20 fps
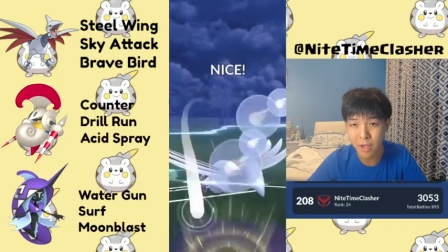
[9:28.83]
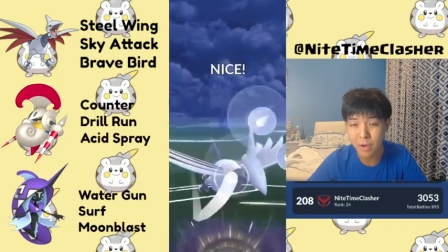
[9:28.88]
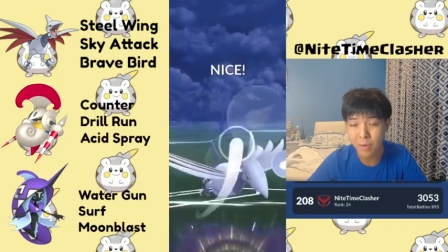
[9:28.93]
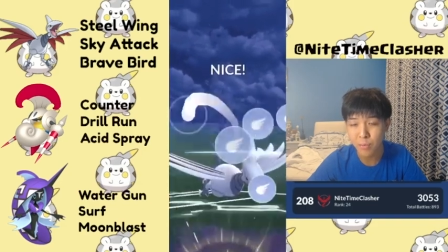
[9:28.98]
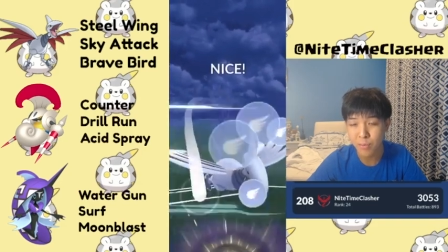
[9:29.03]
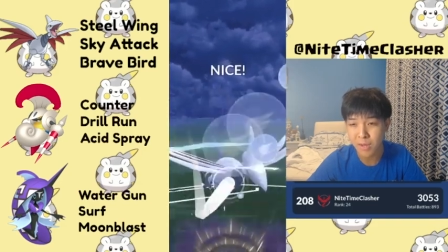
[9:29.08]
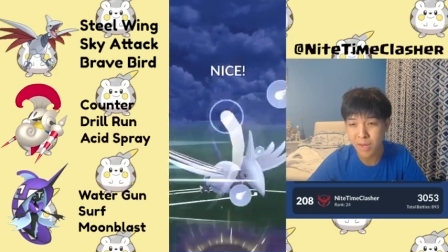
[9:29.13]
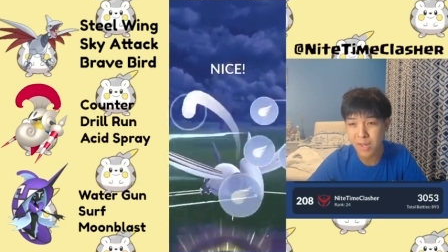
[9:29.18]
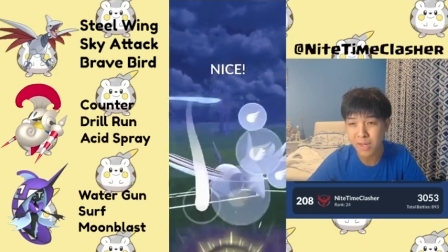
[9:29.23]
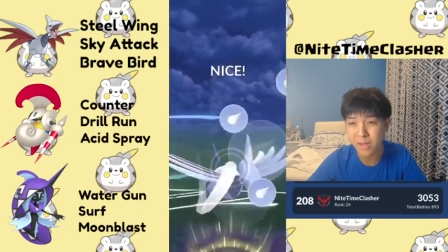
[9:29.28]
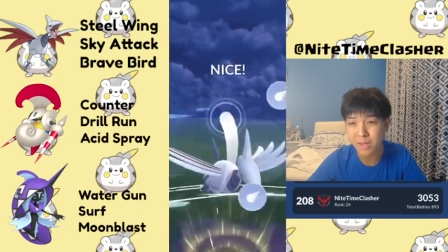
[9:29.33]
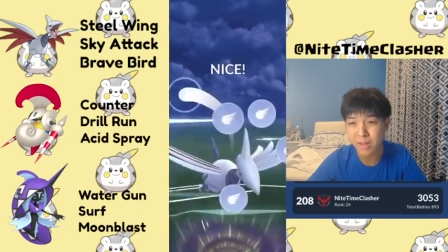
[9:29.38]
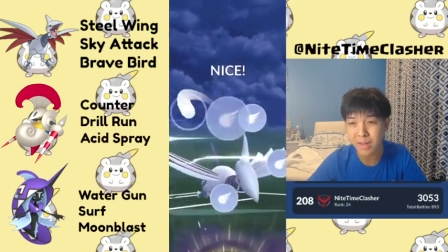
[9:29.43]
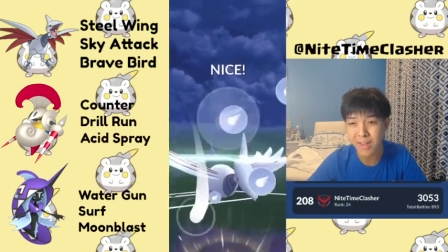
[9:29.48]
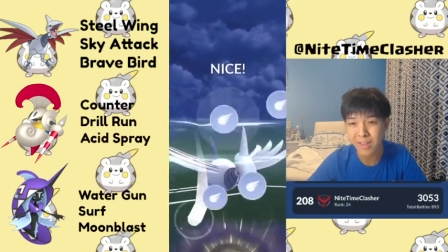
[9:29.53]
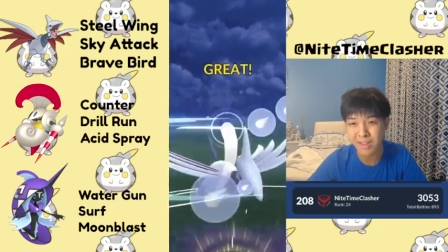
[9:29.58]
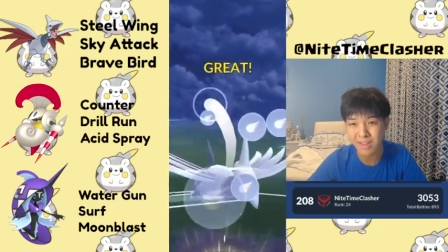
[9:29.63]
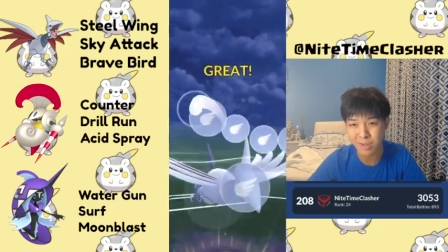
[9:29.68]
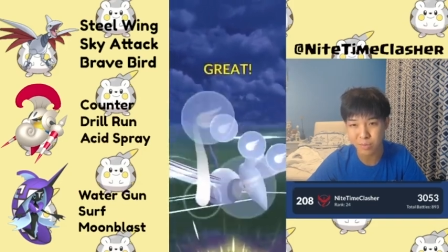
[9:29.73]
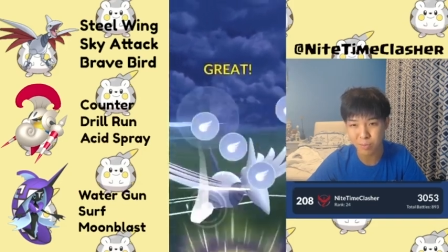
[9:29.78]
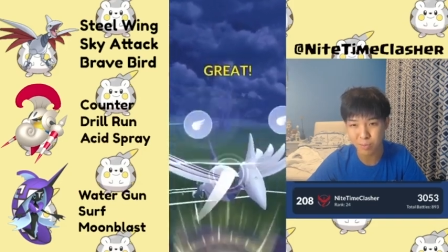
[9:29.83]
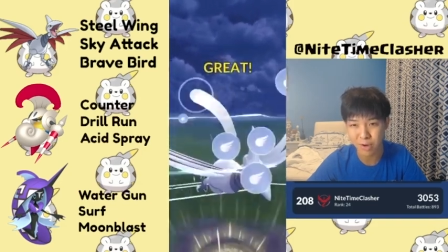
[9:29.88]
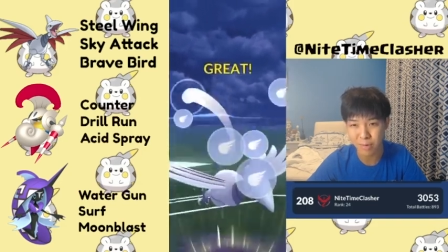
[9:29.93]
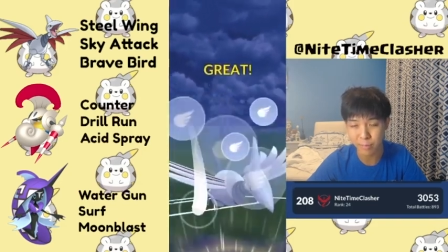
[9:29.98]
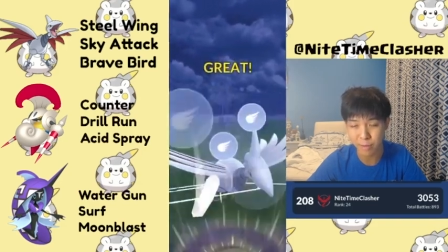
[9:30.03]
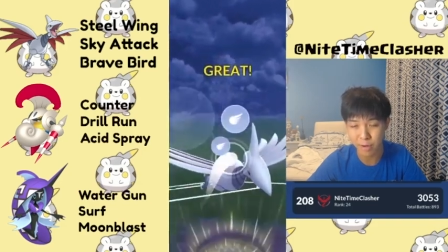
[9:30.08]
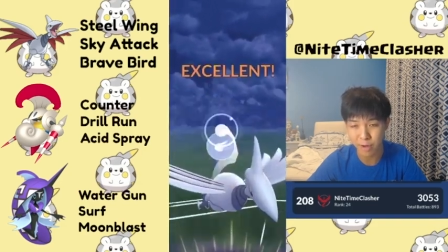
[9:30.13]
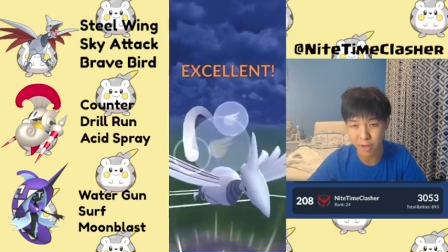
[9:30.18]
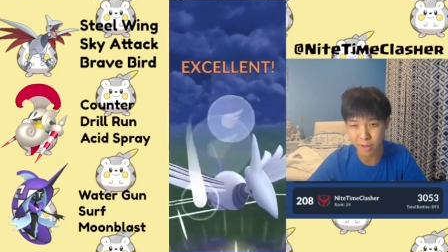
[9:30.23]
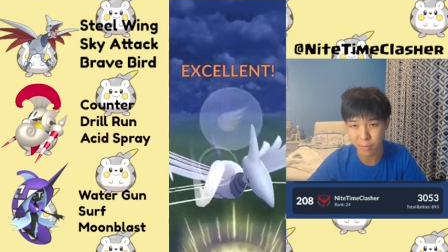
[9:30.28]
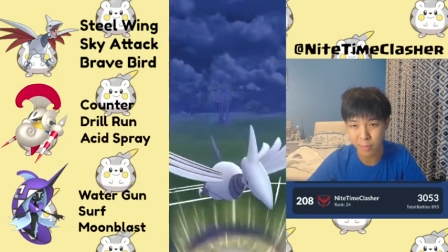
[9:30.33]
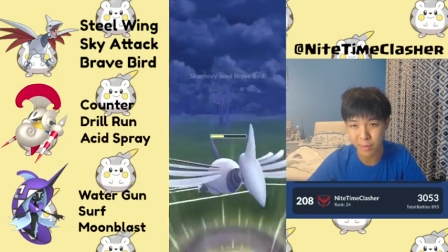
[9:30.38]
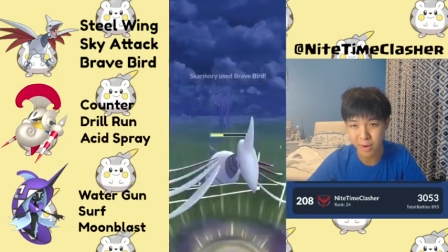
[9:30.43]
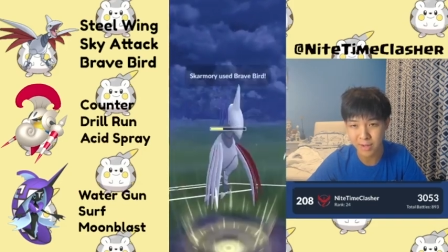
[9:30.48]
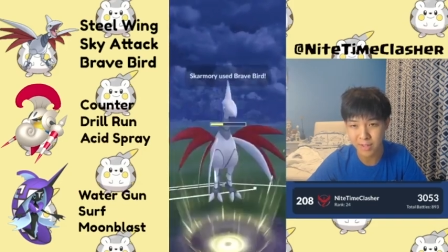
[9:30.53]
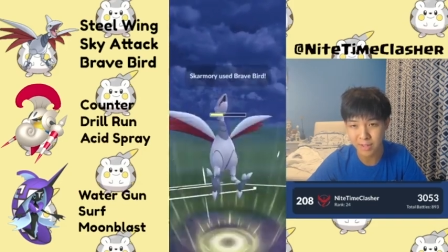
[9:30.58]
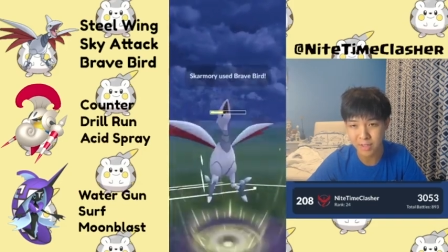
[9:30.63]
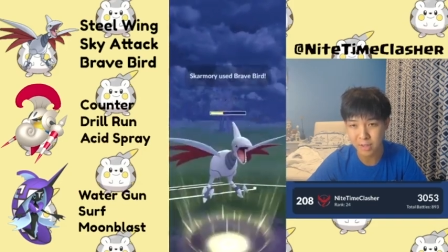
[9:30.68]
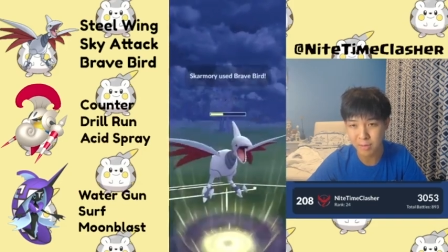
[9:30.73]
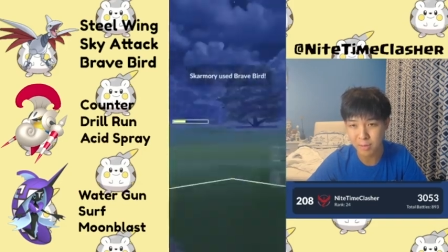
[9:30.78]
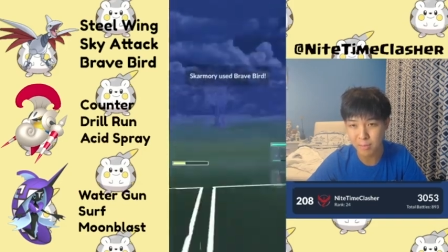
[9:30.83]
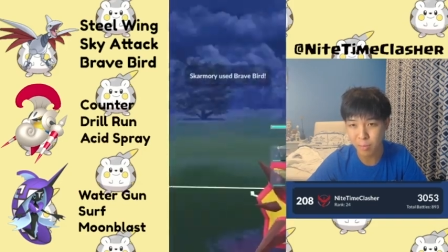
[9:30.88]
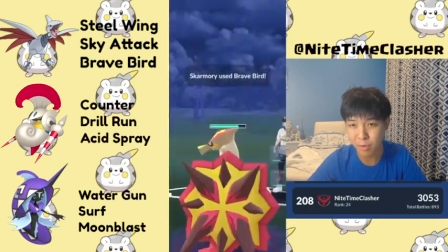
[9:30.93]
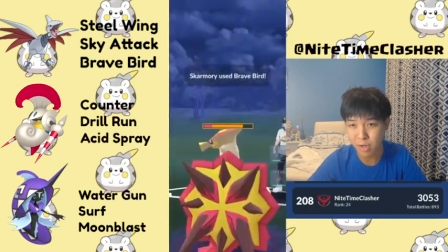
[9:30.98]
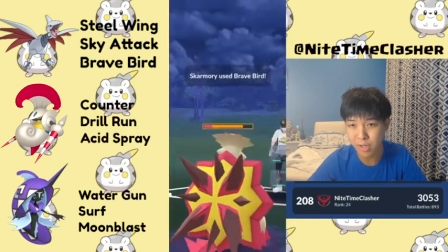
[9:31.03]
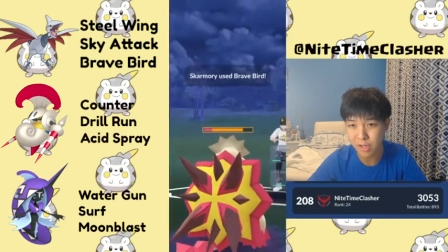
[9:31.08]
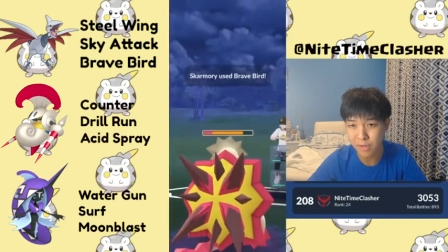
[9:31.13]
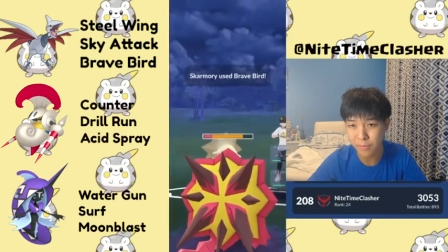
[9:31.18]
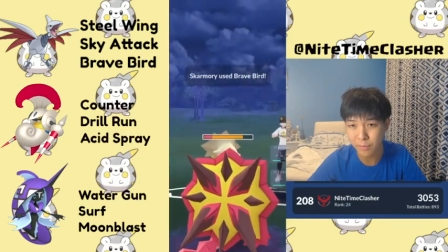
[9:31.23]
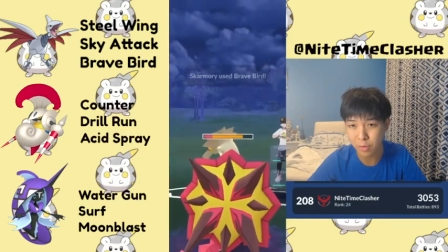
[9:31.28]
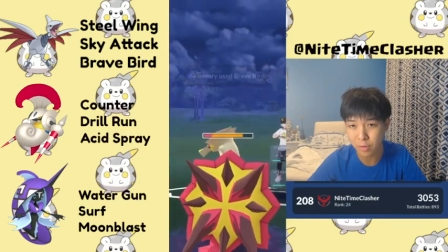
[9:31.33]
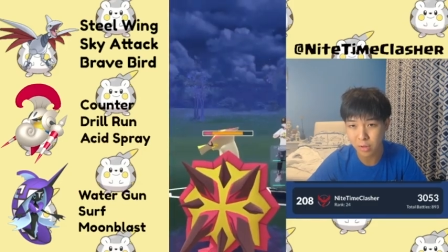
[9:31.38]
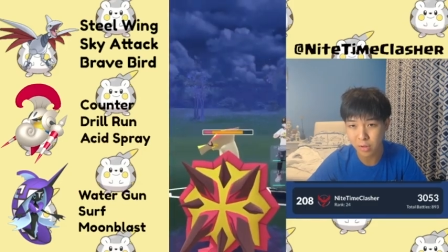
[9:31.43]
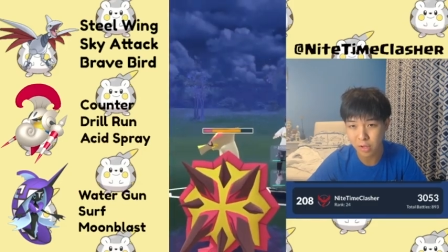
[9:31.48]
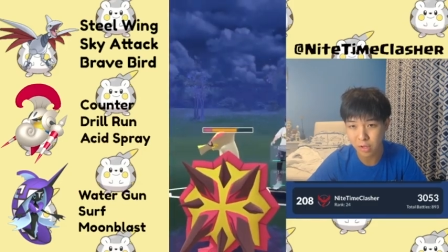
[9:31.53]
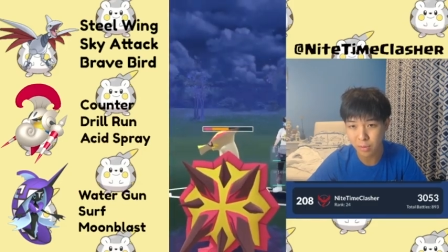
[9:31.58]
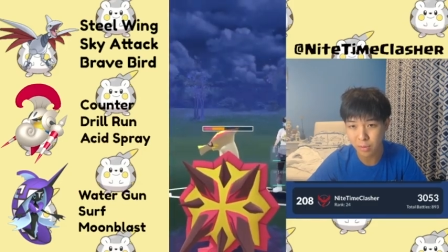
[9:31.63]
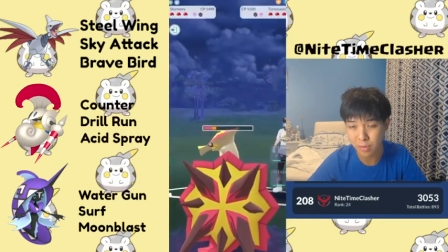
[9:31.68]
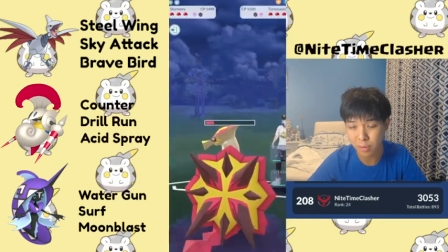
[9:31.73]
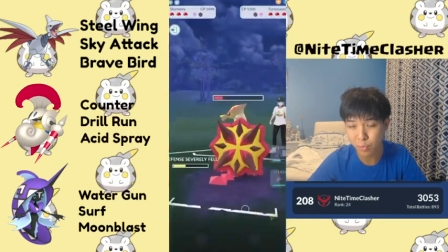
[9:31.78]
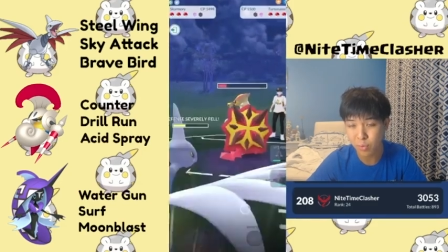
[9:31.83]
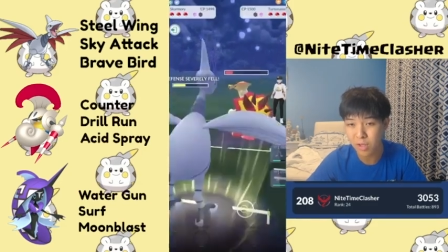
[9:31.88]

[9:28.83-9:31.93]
We need to land this Brave Bird, otherwise it's going to be pretty difficult to deal with.